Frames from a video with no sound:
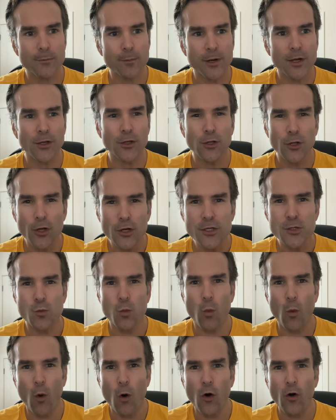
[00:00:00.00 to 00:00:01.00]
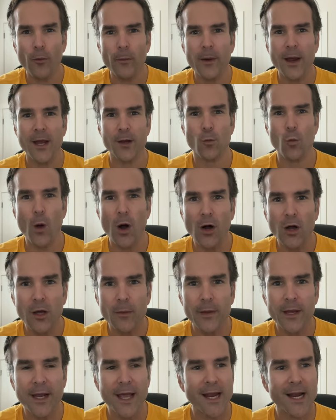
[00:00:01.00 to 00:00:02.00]
but it looks warm and
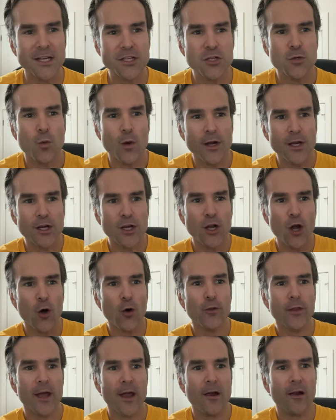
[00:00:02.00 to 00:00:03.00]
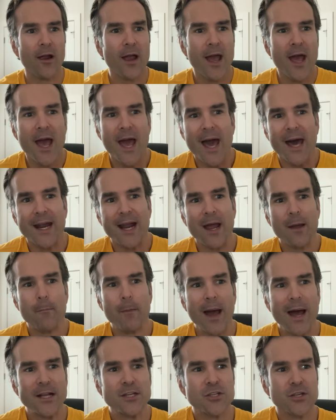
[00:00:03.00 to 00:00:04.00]
welcoming, and I just want to go there, and I
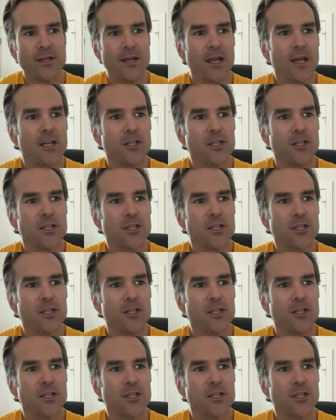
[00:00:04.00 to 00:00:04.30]
imagine...